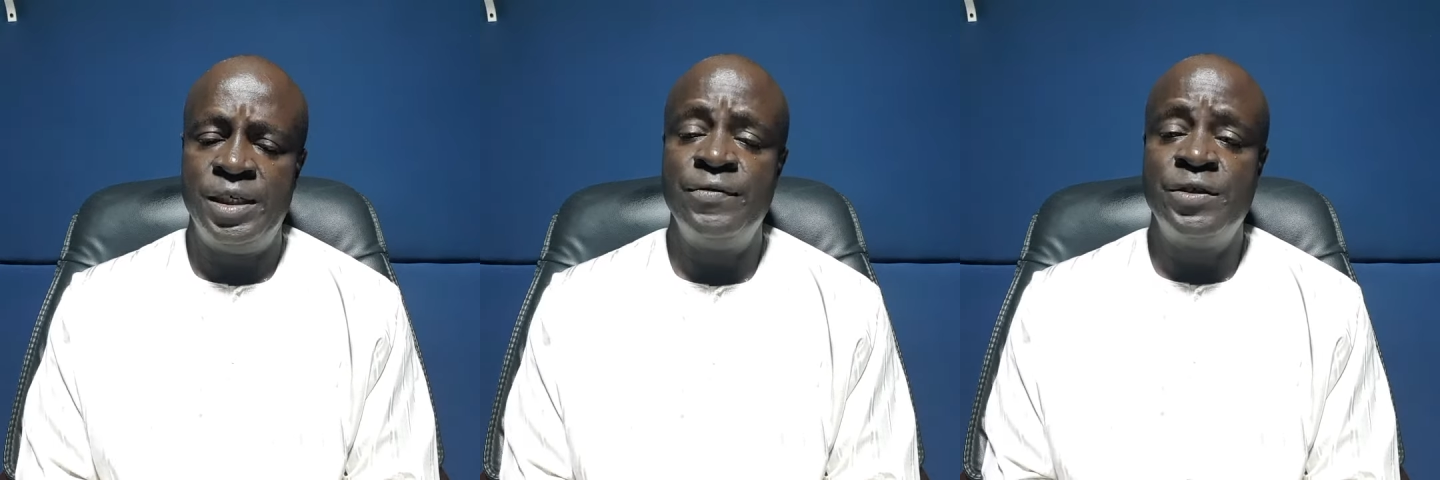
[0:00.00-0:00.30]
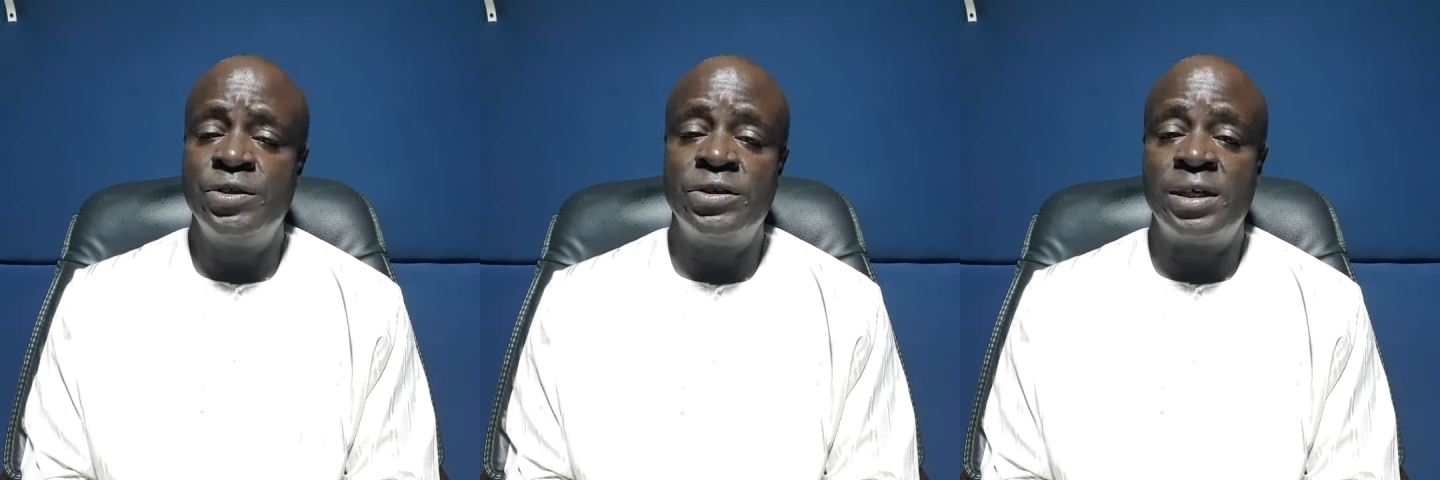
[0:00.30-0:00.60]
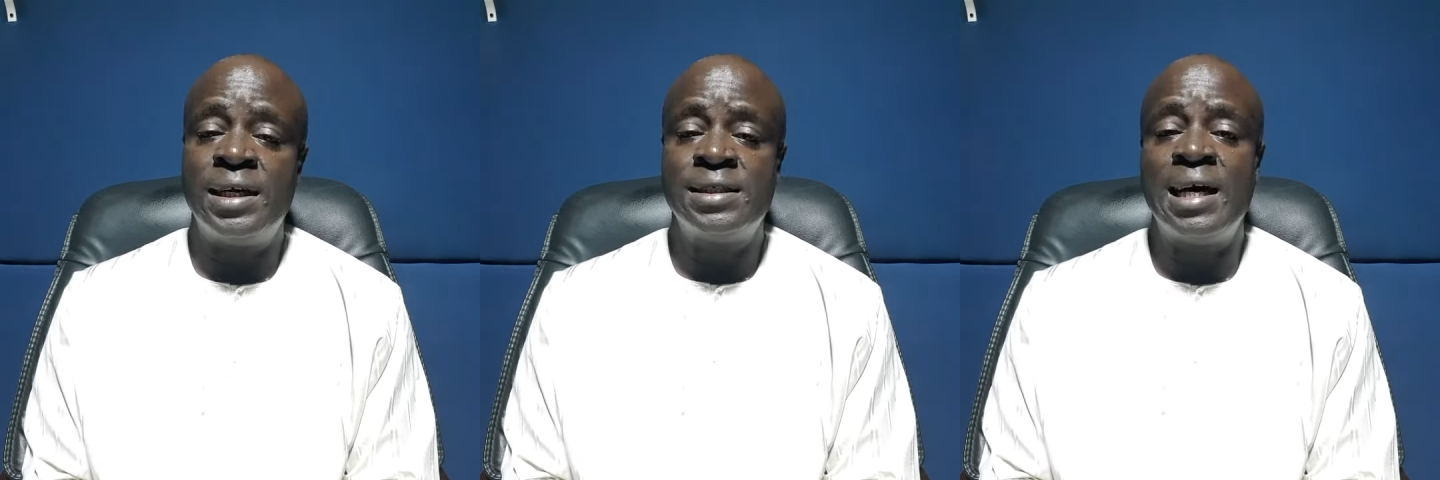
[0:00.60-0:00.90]
If
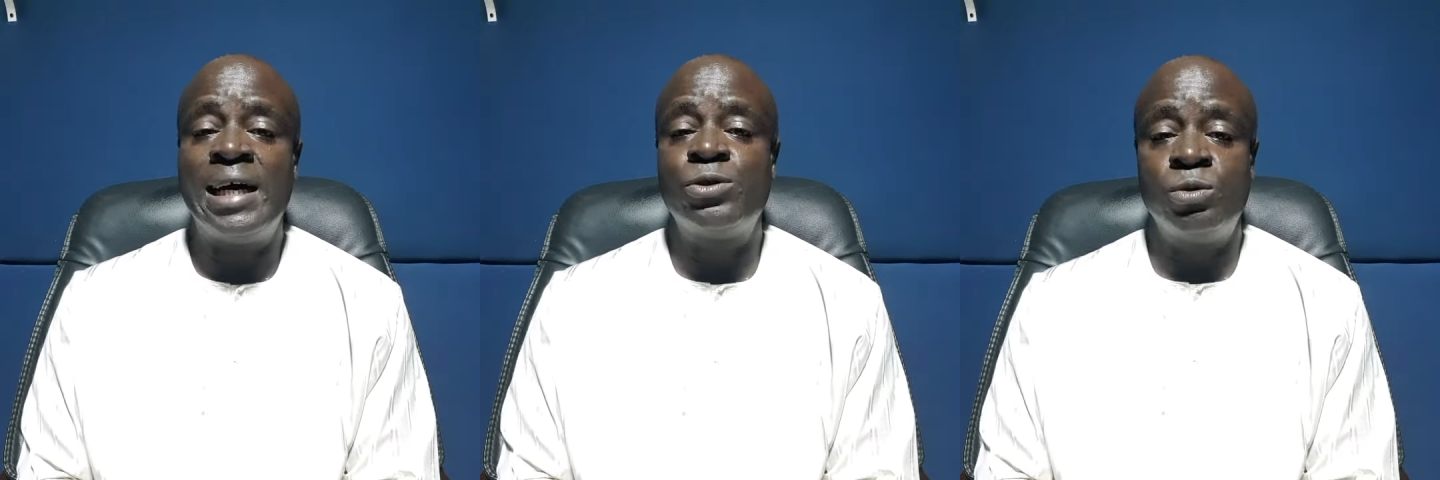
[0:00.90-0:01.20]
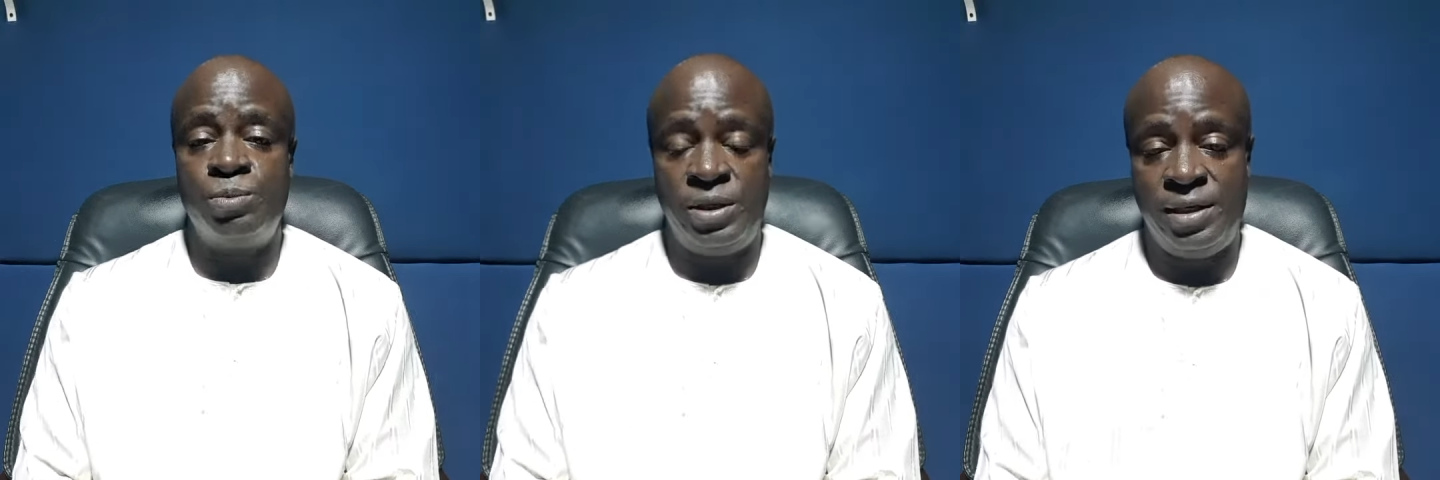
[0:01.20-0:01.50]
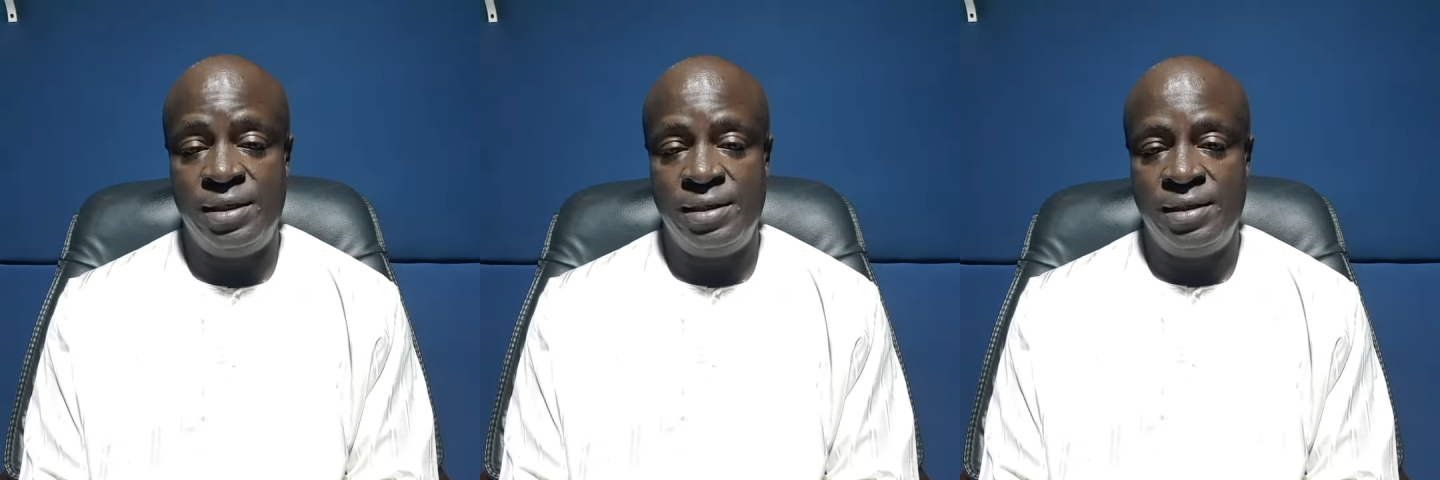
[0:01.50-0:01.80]
Jesus Christ had to
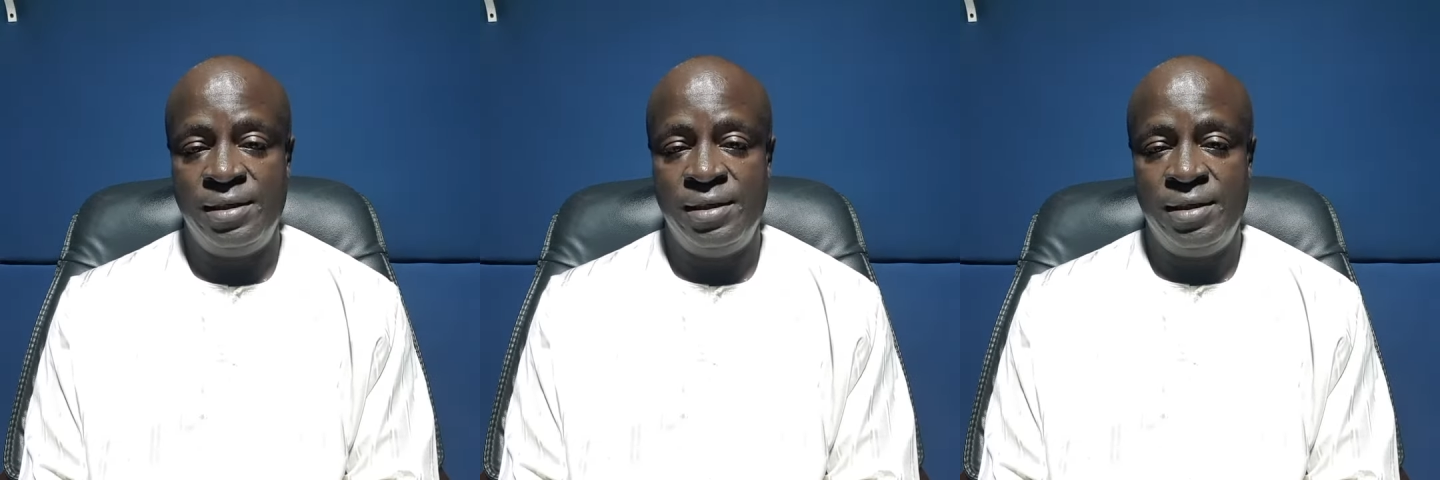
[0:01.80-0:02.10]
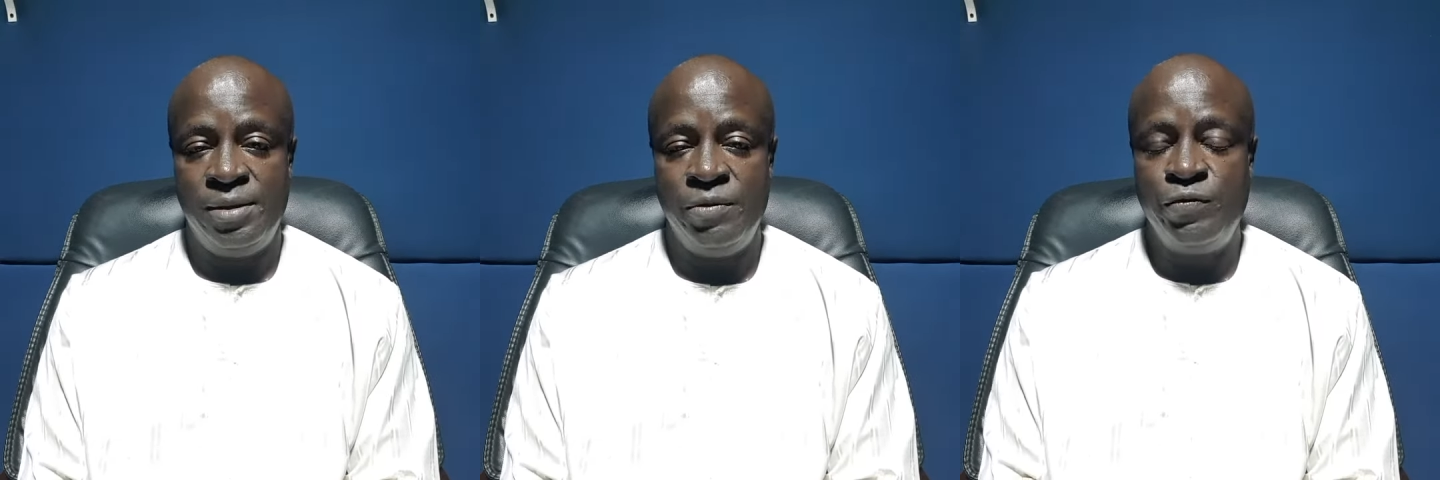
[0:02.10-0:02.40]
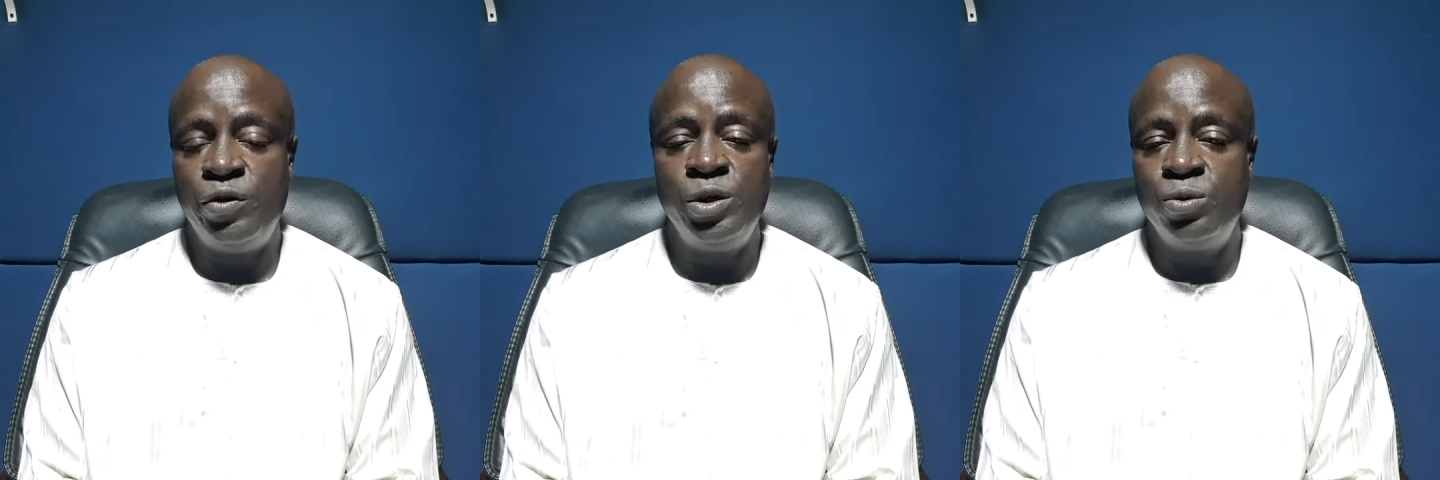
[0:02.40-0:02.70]
pray before